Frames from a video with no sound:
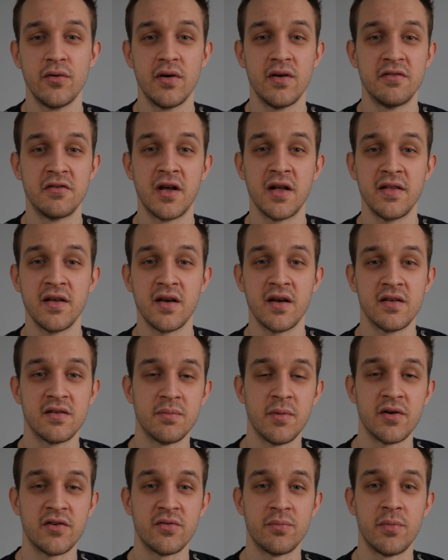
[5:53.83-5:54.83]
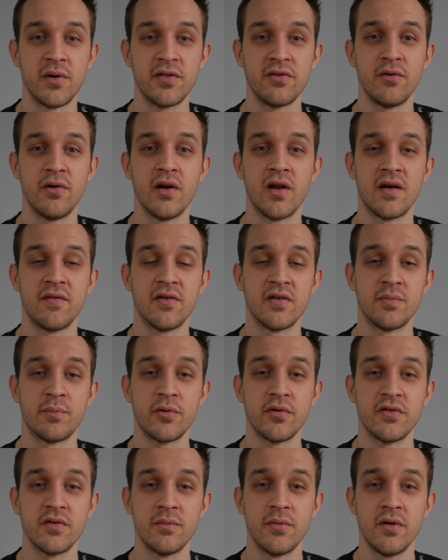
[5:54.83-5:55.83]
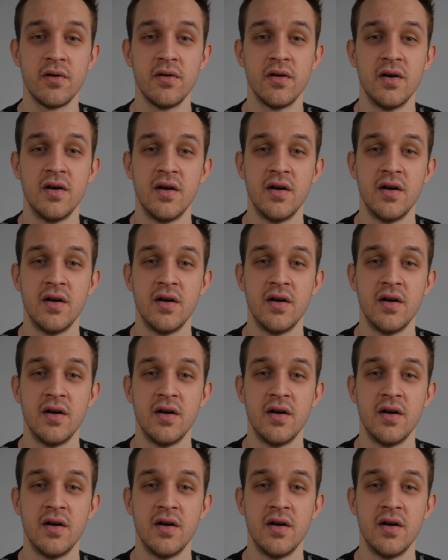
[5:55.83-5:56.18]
is getting as much battery life as possible,